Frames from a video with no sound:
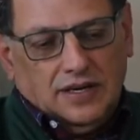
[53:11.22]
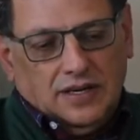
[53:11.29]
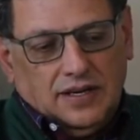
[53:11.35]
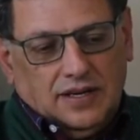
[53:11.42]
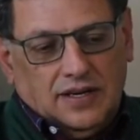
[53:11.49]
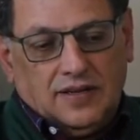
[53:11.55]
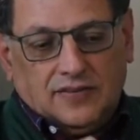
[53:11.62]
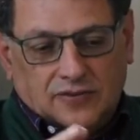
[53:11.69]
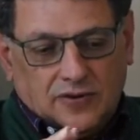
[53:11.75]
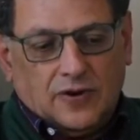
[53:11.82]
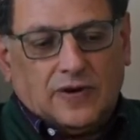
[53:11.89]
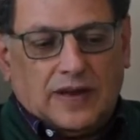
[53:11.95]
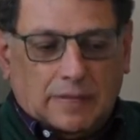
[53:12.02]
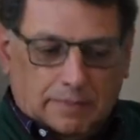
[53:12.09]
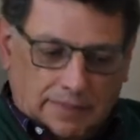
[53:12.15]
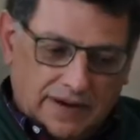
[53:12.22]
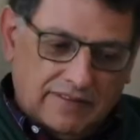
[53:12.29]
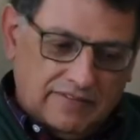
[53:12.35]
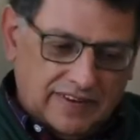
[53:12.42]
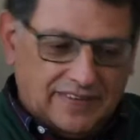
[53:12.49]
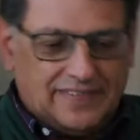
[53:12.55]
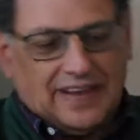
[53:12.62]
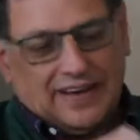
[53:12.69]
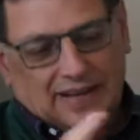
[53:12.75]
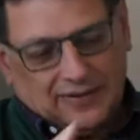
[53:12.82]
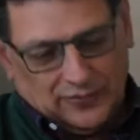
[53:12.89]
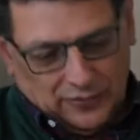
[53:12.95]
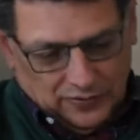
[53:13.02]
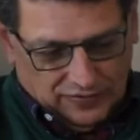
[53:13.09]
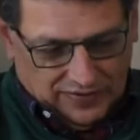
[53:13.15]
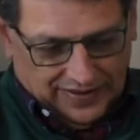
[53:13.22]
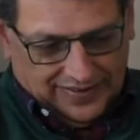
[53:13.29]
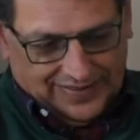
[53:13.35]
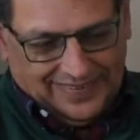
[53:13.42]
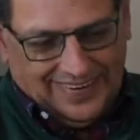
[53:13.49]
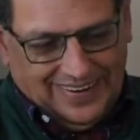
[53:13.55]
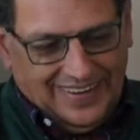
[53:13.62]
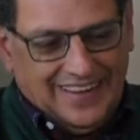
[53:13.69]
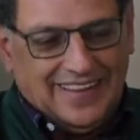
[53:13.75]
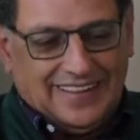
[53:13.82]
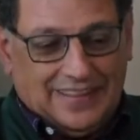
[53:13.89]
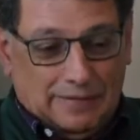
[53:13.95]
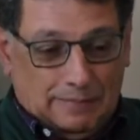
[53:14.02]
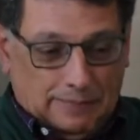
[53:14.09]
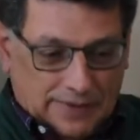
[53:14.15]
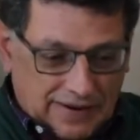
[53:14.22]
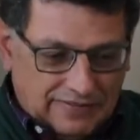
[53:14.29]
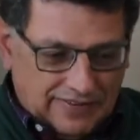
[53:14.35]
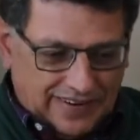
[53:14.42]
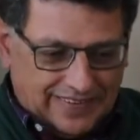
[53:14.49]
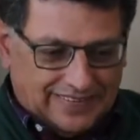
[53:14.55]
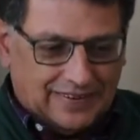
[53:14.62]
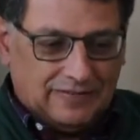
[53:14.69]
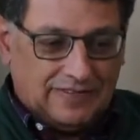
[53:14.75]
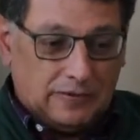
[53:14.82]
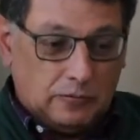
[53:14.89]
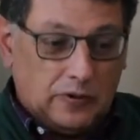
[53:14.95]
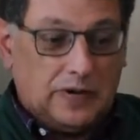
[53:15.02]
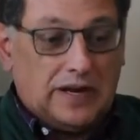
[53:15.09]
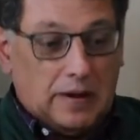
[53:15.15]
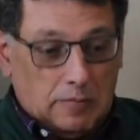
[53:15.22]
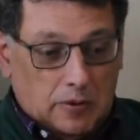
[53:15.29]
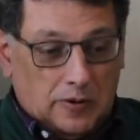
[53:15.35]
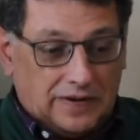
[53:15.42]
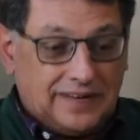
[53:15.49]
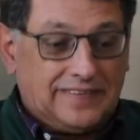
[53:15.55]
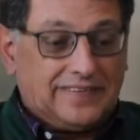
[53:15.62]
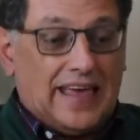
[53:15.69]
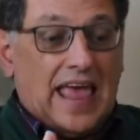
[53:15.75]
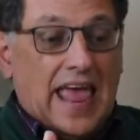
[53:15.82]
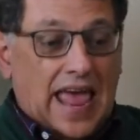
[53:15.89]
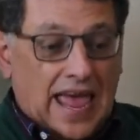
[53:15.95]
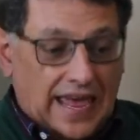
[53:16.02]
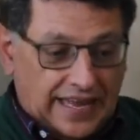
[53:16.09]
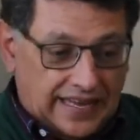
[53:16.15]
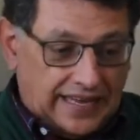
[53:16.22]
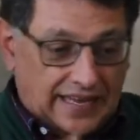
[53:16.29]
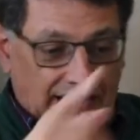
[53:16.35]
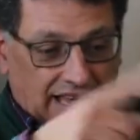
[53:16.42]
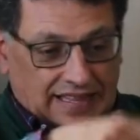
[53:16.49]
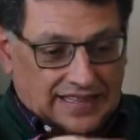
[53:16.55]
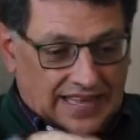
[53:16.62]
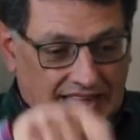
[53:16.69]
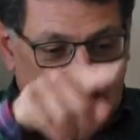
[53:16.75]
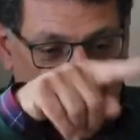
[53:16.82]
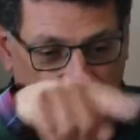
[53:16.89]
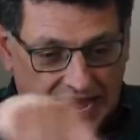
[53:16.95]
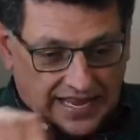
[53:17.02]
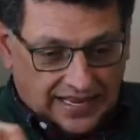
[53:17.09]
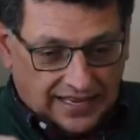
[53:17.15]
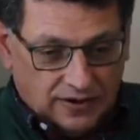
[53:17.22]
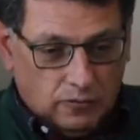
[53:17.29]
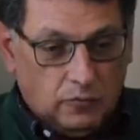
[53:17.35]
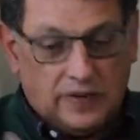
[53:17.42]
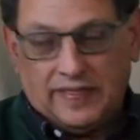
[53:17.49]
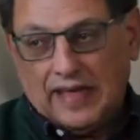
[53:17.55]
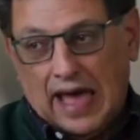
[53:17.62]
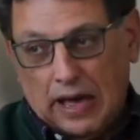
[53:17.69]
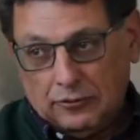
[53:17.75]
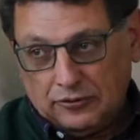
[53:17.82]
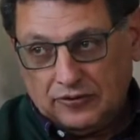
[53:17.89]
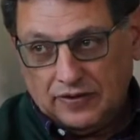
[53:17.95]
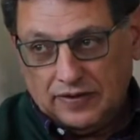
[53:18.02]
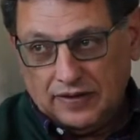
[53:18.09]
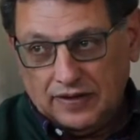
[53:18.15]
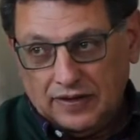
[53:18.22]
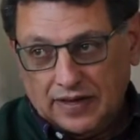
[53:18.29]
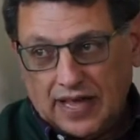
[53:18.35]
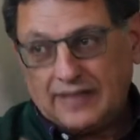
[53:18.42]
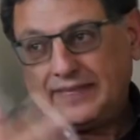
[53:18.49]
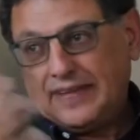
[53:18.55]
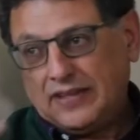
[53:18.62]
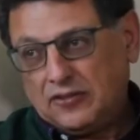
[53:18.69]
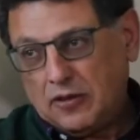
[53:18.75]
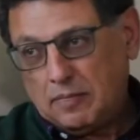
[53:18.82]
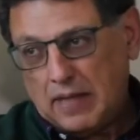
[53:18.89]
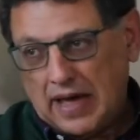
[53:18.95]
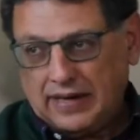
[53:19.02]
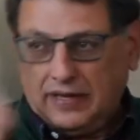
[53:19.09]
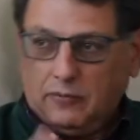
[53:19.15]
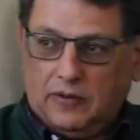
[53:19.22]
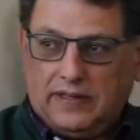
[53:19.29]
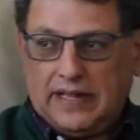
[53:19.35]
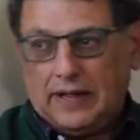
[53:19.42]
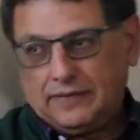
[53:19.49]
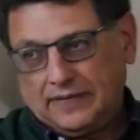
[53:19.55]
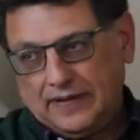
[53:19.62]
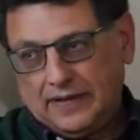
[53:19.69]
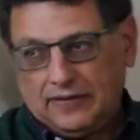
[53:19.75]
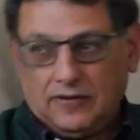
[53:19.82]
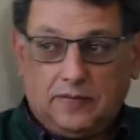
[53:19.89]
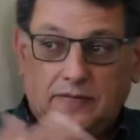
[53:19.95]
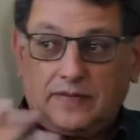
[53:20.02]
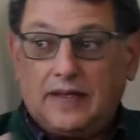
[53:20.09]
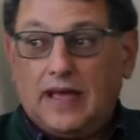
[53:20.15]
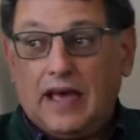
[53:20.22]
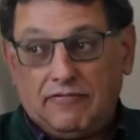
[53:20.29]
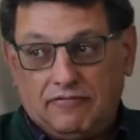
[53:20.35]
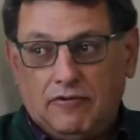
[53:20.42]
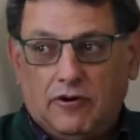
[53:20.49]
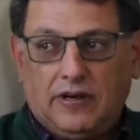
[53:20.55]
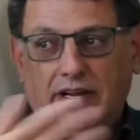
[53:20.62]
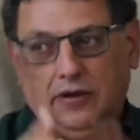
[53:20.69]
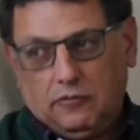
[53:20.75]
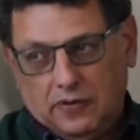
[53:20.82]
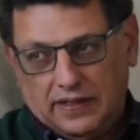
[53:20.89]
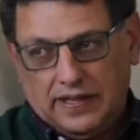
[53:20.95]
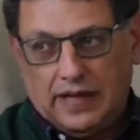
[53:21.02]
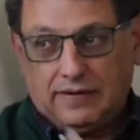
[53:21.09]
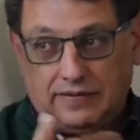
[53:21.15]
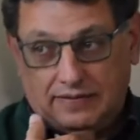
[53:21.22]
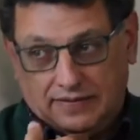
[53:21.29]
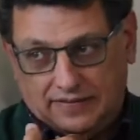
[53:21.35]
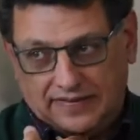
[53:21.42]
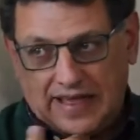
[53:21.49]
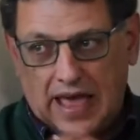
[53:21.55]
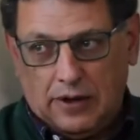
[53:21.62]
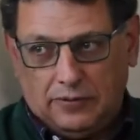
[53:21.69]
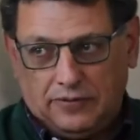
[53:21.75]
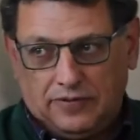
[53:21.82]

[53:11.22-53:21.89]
It's got a prefix and a suffix. The prefix of the word amor is a, the a, without. Asymptomatic, without symptoms. Aphonic, without sound.